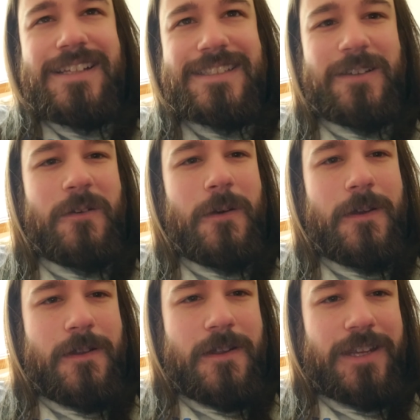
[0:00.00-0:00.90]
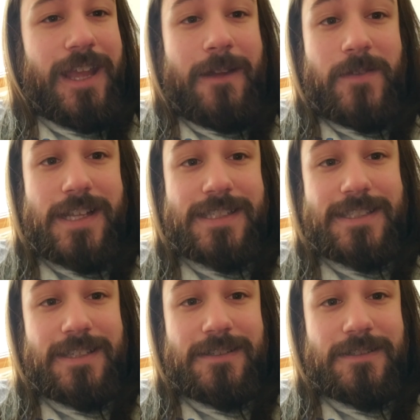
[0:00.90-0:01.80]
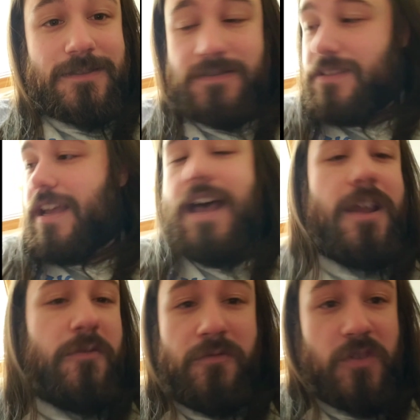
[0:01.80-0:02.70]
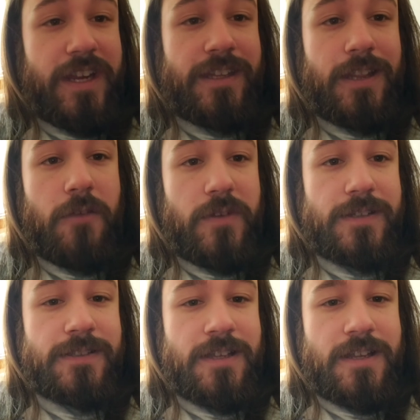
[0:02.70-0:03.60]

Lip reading: So yeah, it's I freaking love it.